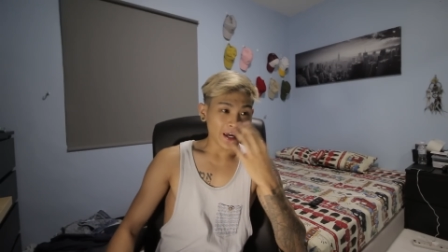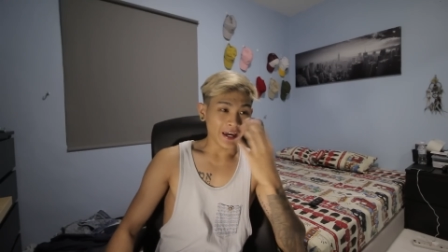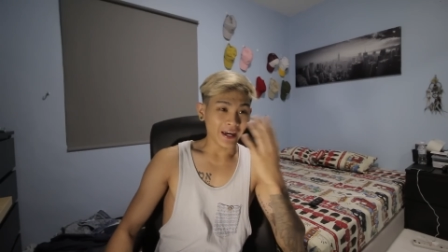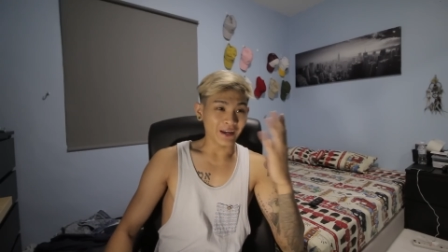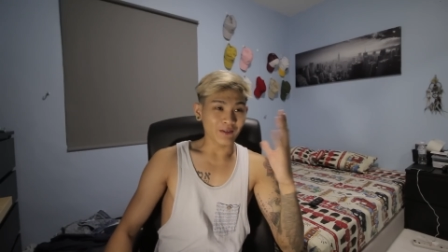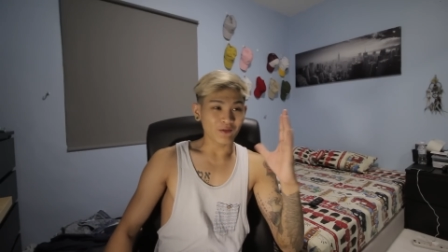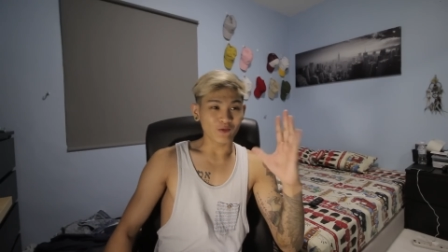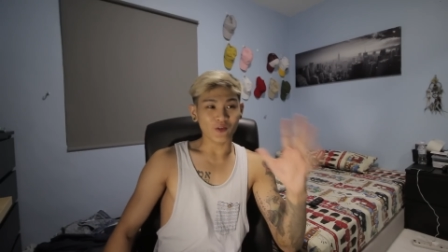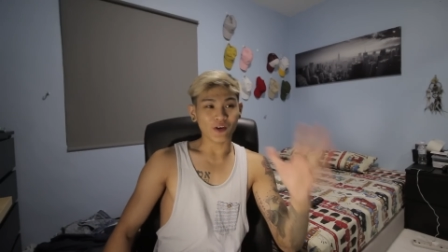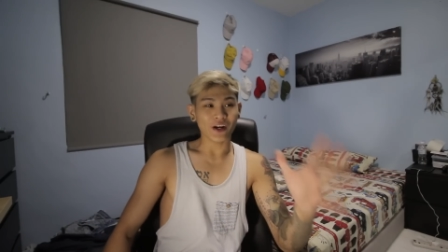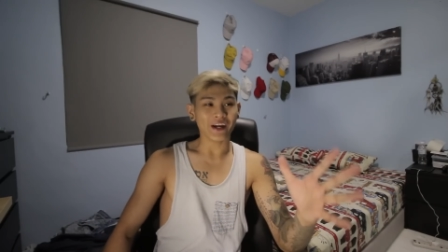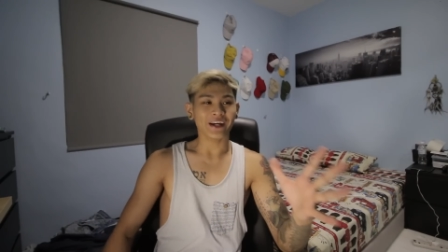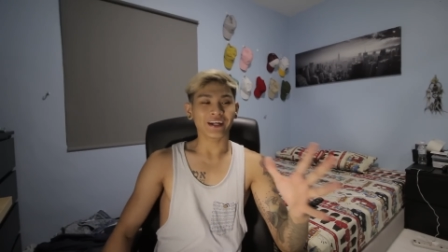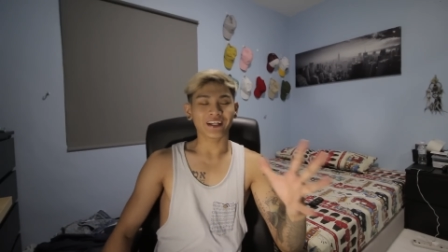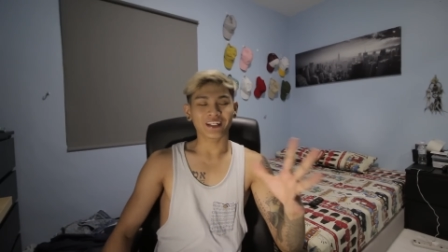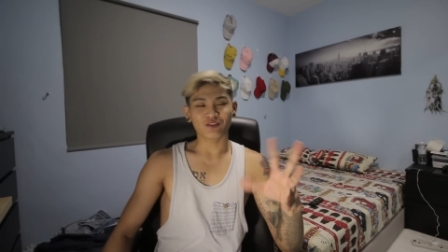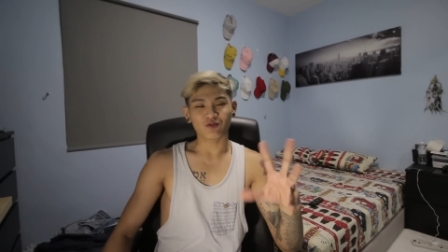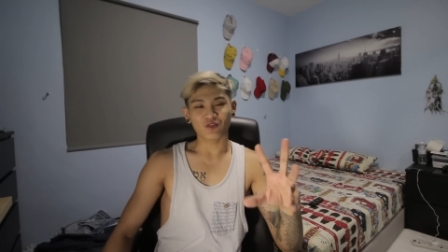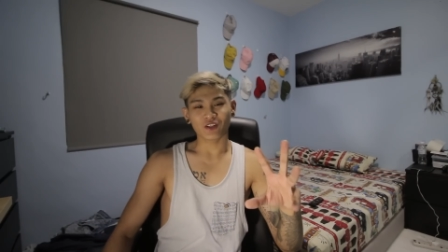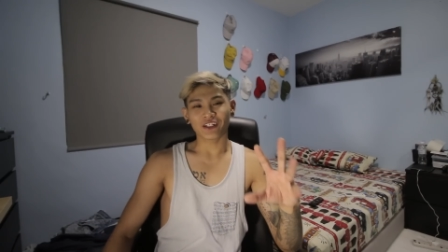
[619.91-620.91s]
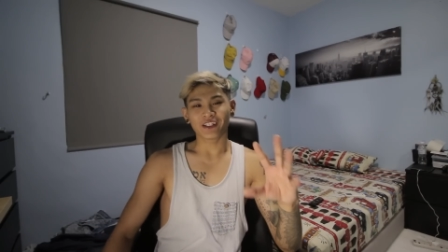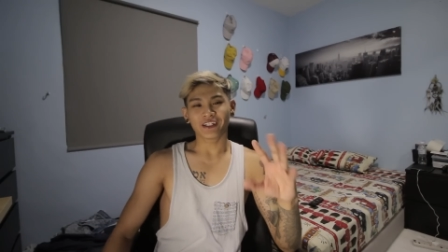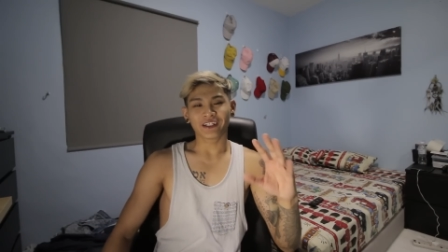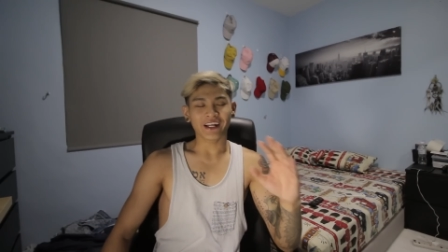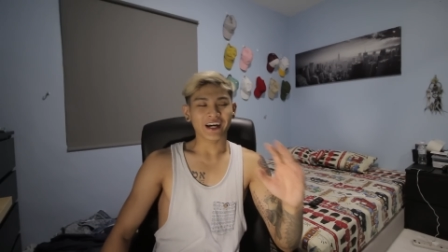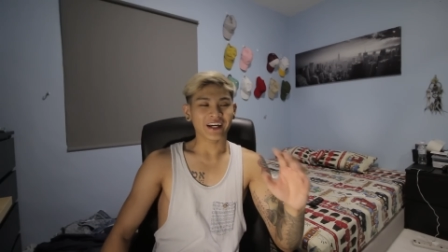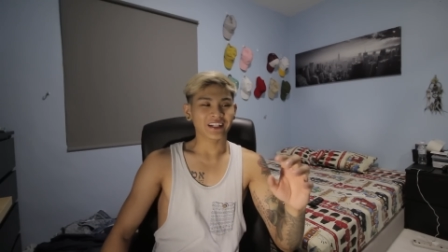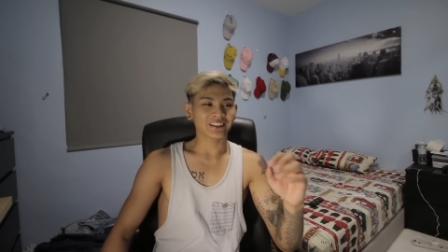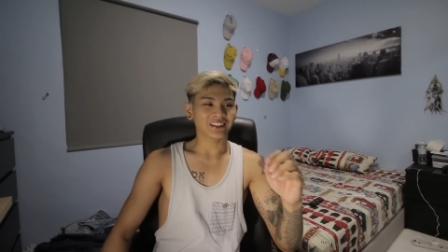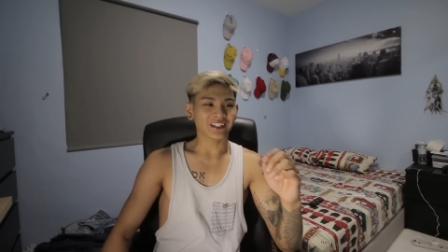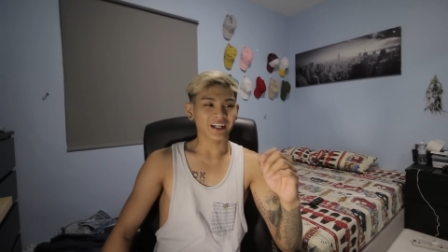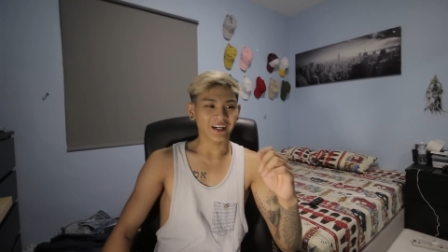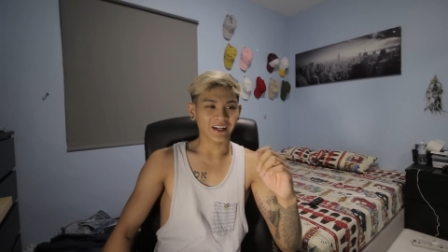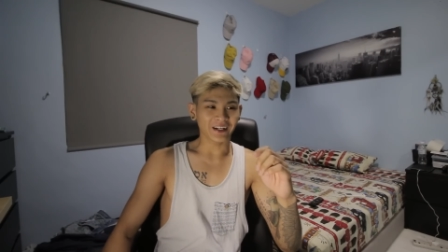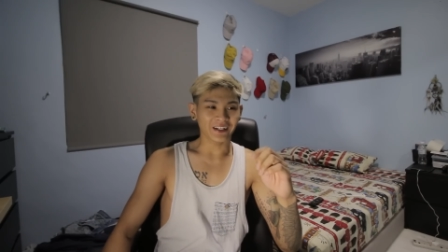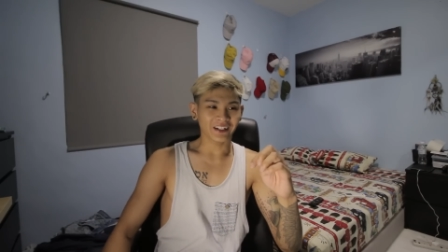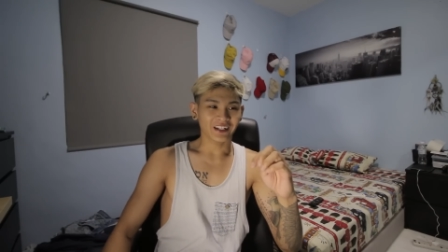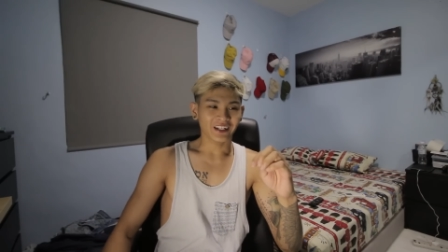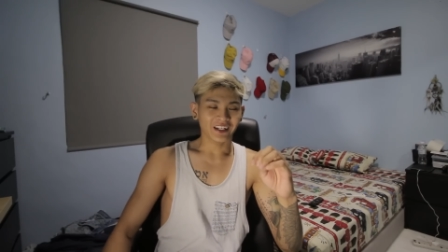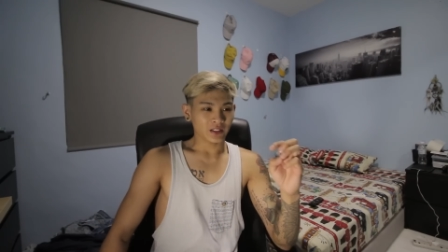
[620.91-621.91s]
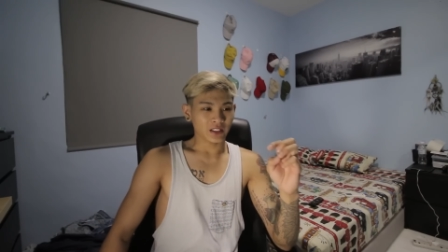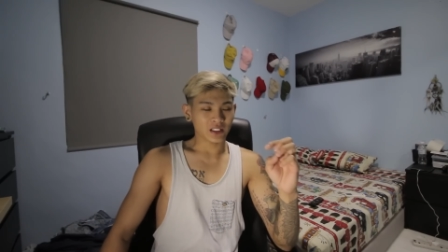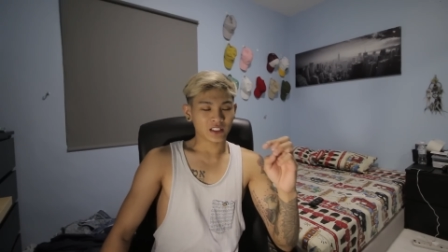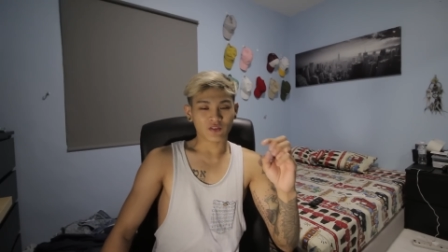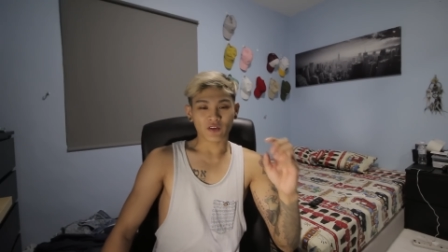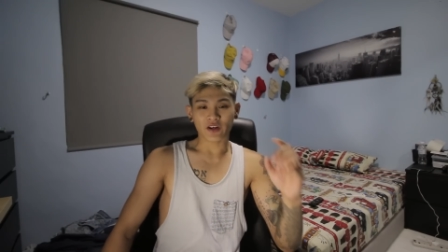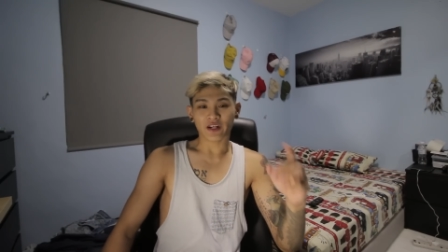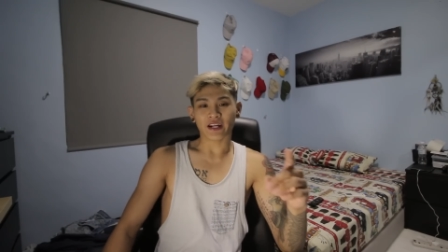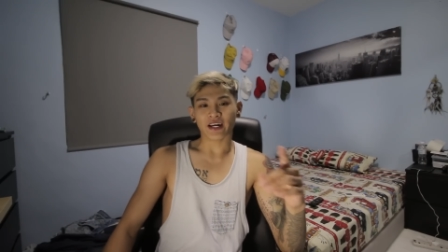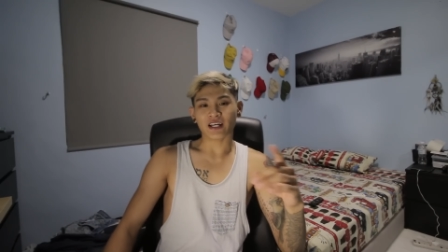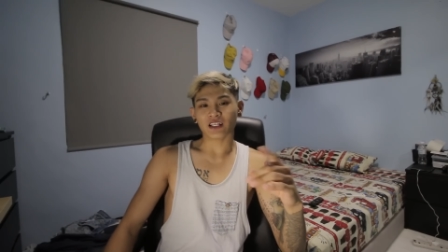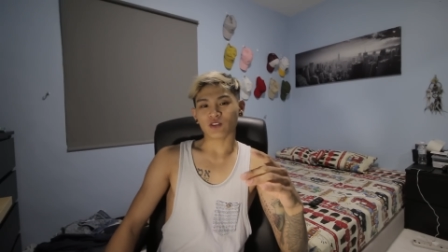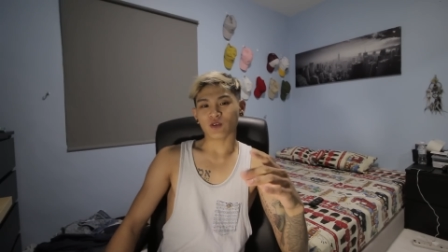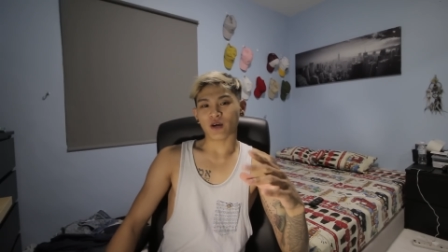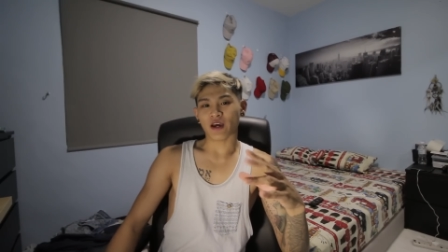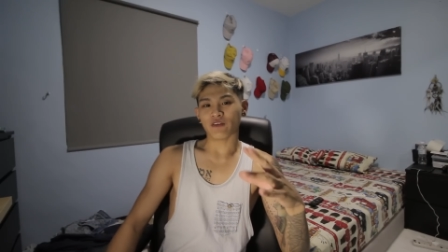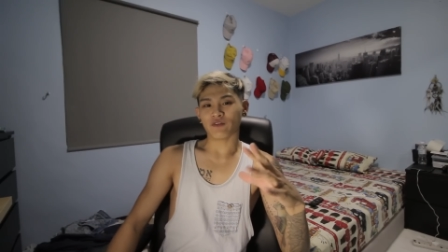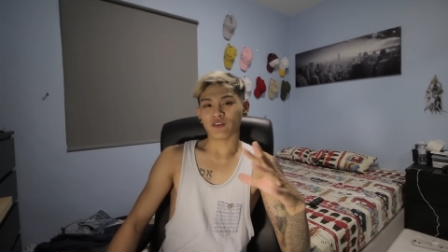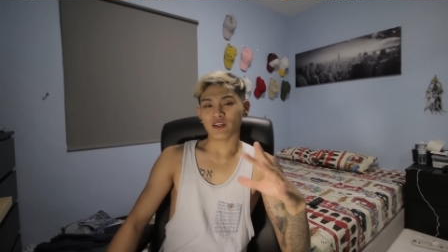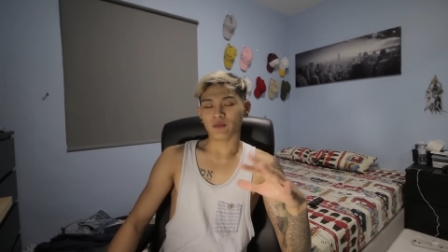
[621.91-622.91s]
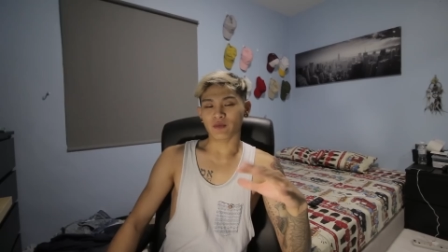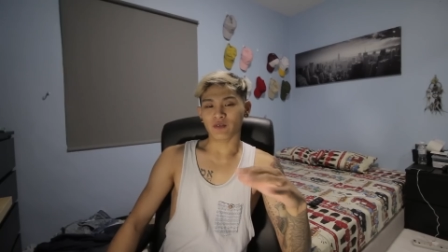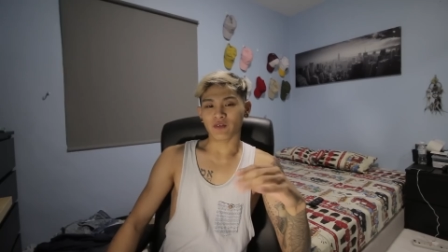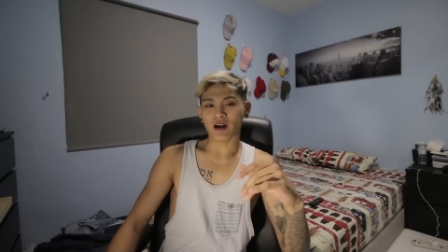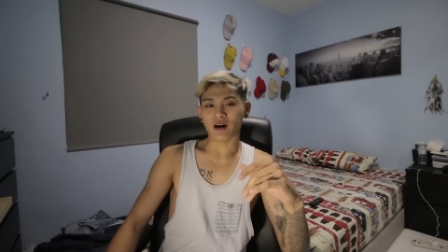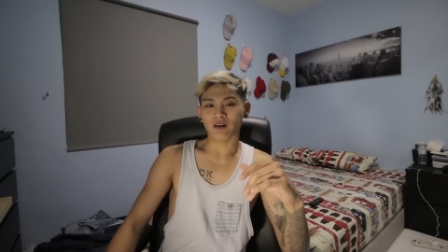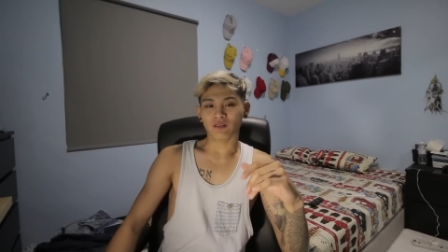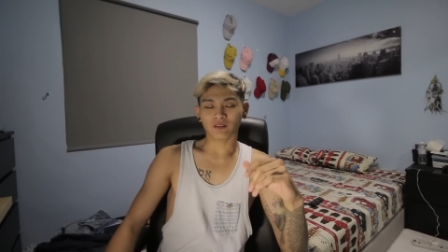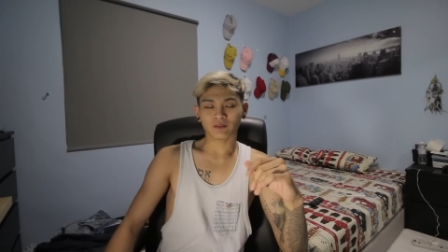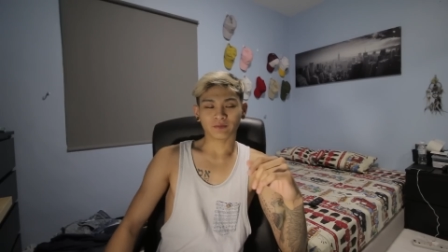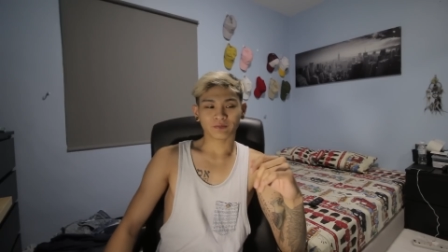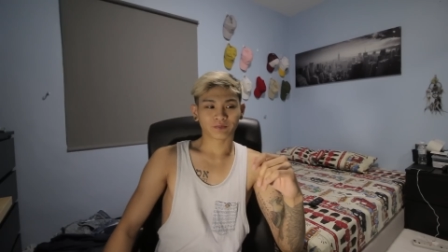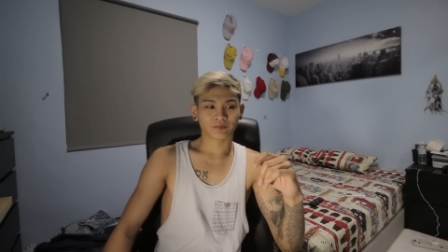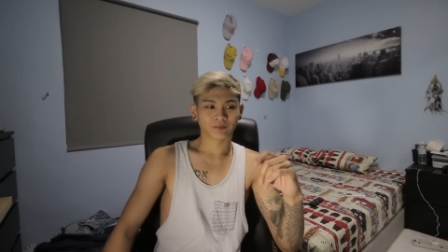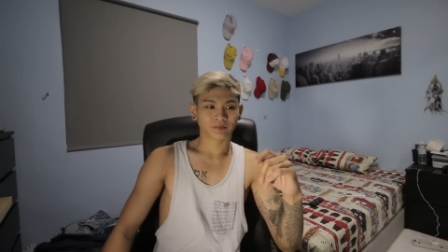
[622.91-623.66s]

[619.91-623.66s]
and Ray is really a nice guy. It's very nice to have him around.